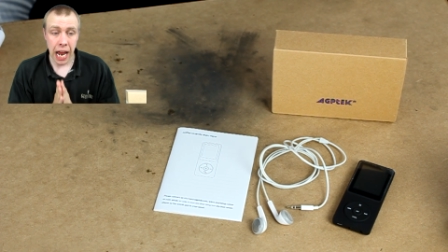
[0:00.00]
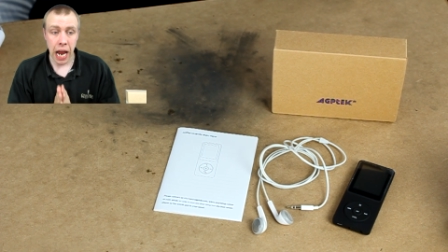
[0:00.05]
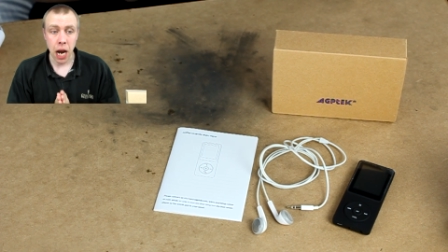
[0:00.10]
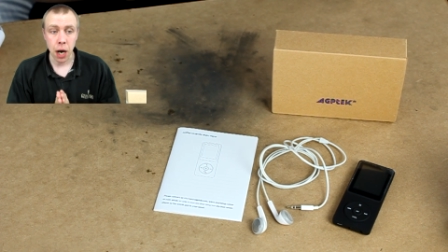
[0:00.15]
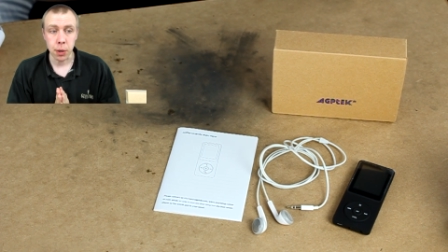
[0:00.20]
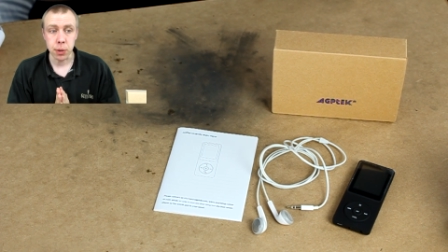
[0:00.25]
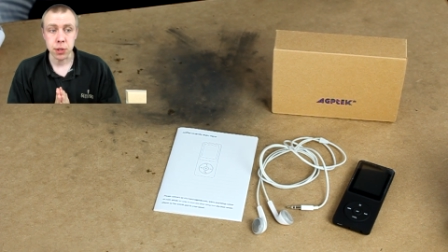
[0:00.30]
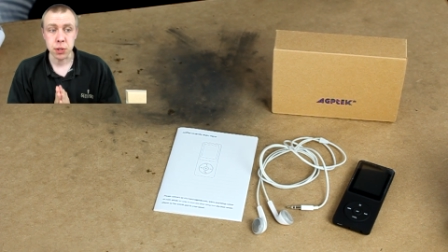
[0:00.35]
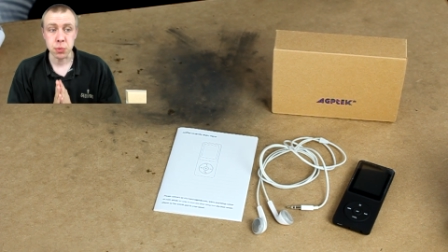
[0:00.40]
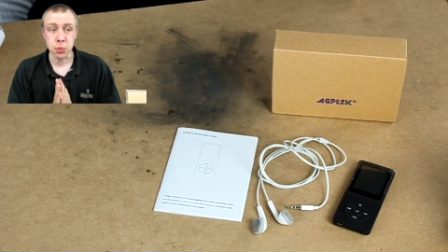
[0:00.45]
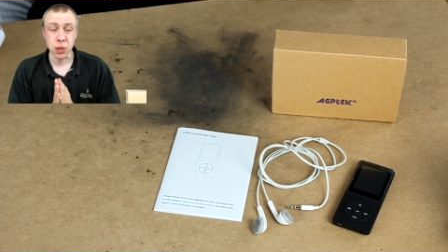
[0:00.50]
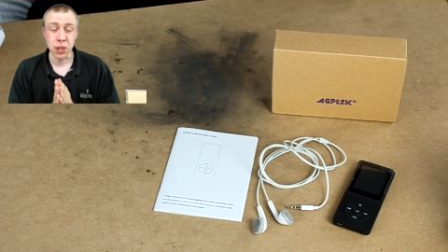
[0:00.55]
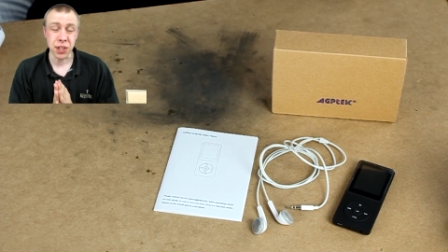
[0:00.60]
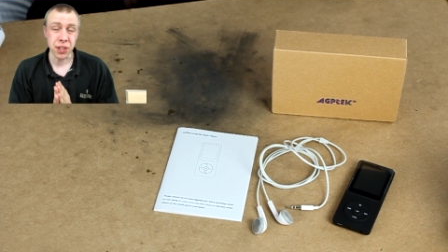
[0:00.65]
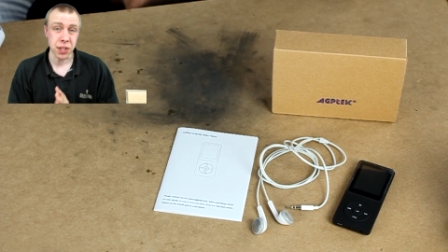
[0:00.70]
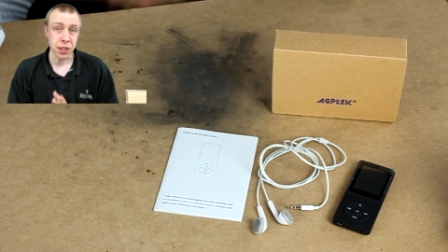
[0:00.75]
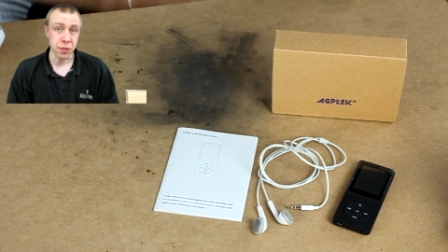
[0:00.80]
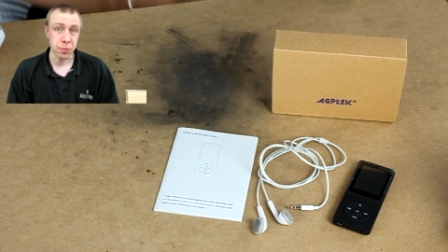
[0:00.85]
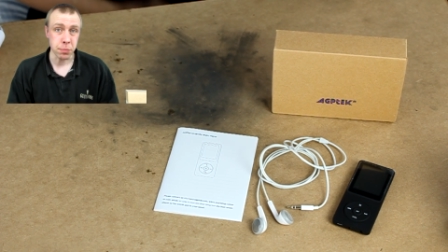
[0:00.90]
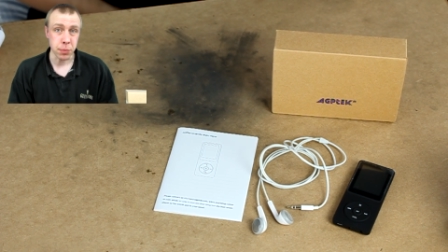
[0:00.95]
hours
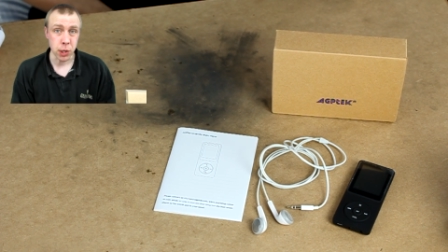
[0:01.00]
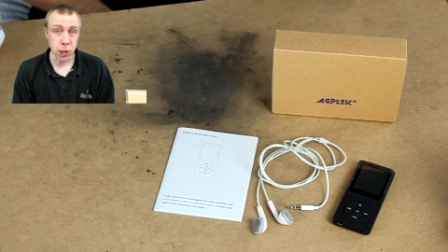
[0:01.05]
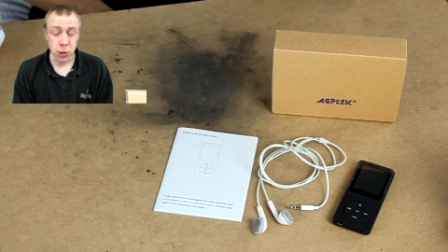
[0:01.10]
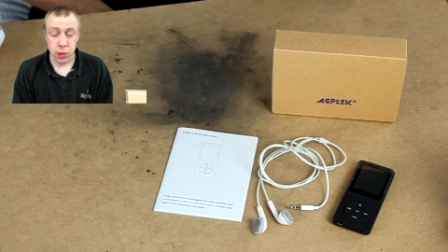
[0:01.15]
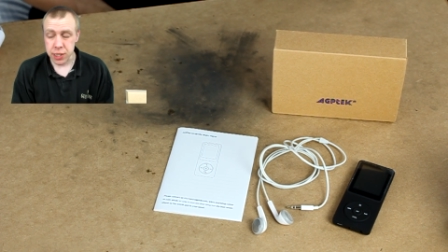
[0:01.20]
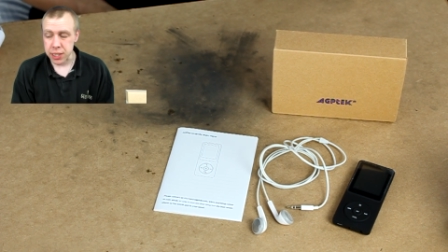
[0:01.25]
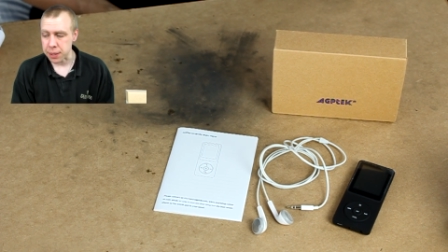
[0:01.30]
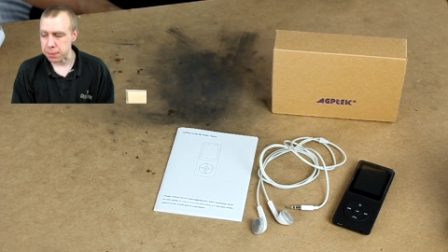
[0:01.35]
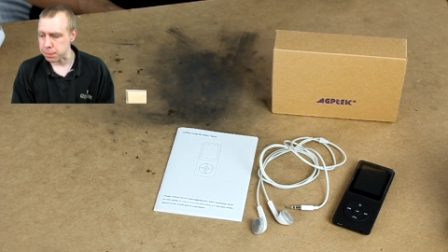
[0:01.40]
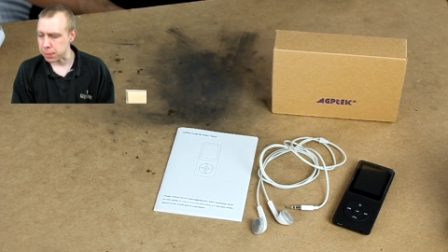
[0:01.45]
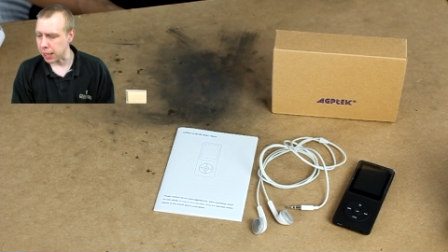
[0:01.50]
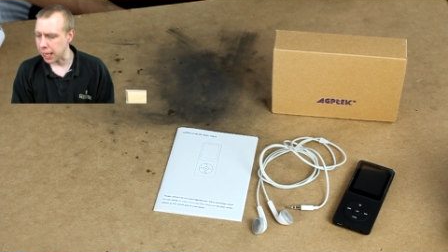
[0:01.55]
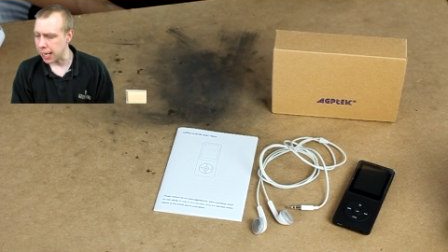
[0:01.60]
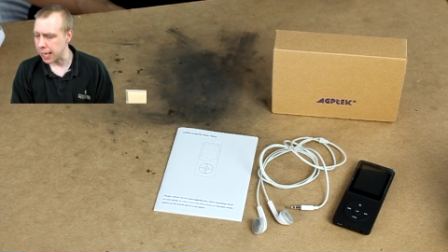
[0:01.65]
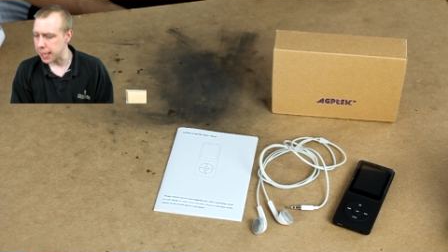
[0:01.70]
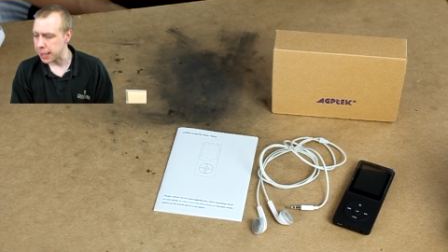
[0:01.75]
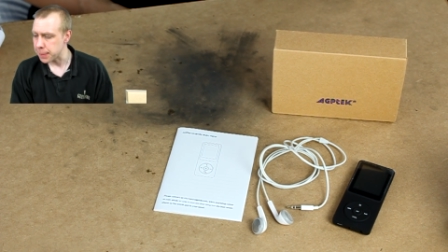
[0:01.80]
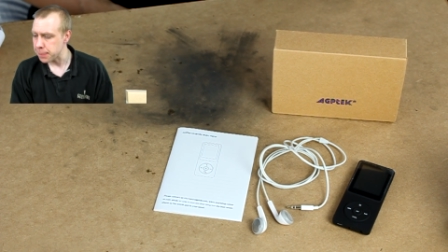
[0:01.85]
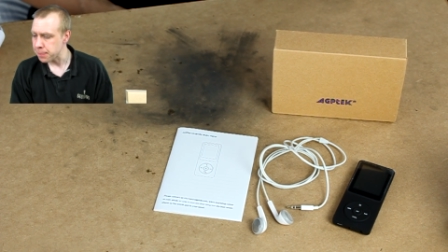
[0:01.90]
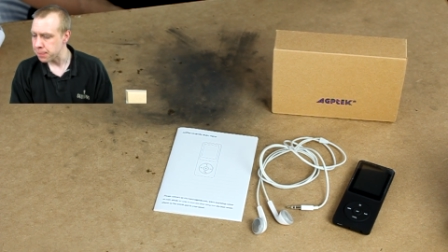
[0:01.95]
worth of music
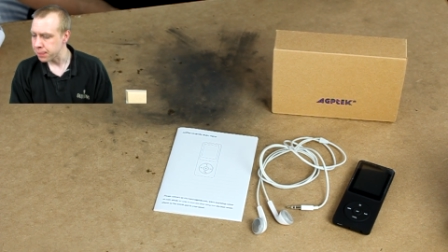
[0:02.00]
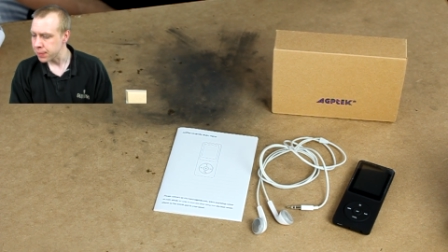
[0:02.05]
play.